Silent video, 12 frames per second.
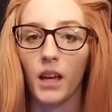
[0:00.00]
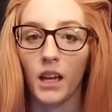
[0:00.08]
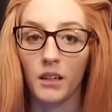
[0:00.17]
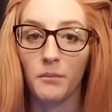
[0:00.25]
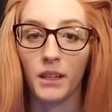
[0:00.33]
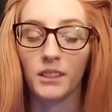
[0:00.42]

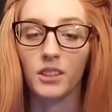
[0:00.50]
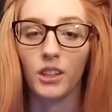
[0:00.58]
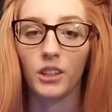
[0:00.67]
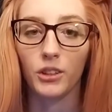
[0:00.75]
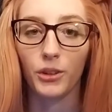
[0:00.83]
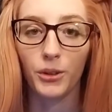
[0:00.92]
Anime
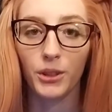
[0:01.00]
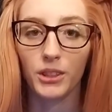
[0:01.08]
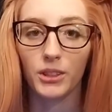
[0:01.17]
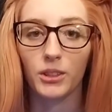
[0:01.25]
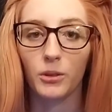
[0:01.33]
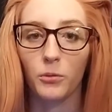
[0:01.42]
St.
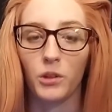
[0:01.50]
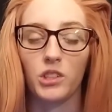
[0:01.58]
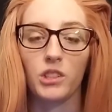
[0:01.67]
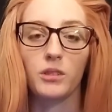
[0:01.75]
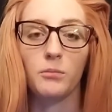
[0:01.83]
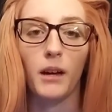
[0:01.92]
Louis,
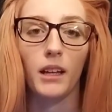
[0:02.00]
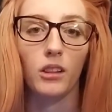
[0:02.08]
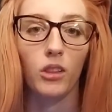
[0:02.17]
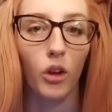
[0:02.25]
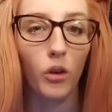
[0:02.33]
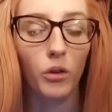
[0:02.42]
which is my
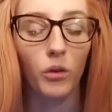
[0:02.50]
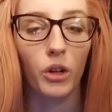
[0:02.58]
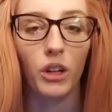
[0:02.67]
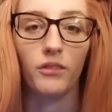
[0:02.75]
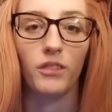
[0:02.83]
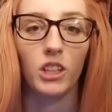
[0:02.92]
local
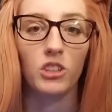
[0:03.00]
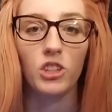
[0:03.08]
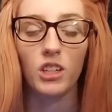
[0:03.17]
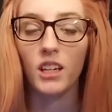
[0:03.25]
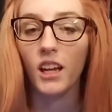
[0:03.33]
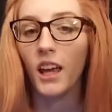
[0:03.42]

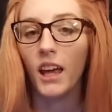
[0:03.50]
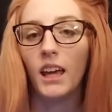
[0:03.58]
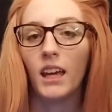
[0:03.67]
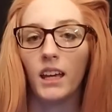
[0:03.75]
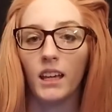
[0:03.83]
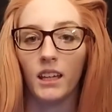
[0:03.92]
convention,
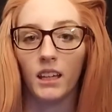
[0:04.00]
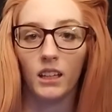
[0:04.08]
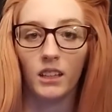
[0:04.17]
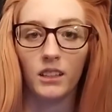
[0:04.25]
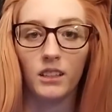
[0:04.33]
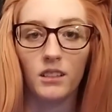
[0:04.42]

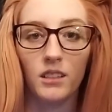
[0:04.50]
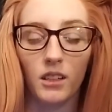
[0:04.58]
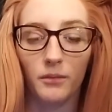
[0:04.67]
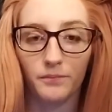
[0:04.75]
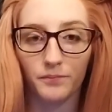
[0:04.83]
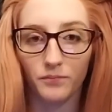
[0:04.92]
and
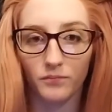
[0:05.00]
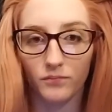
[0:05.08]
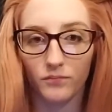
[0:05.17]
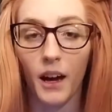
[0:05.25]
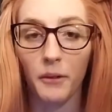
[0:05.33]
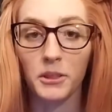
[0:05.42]

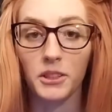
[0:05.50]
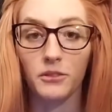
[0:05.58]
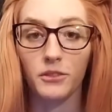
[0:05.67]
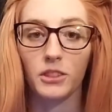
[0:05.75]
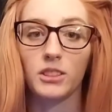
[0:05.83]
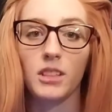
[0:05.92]
that was the
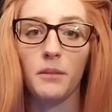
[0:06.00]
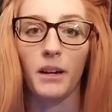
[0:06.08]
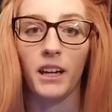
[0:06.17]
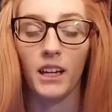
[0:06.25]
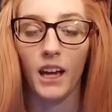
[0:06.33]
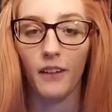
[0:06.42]
first time
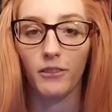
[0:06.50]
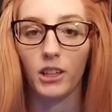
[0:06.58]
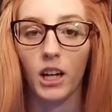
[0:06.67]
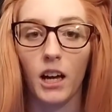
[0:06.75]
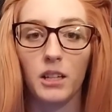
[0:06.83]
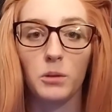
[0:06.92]
I had ever
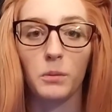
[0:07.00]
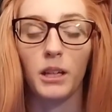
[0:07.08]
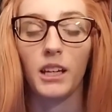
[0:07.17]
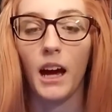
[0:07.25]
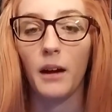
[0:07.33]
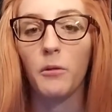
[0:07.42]

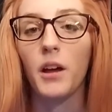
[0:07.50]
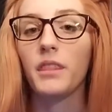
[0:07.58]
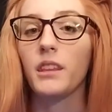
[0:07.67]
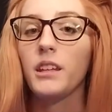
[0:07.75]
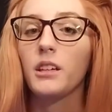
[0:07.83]
cosplayed. I went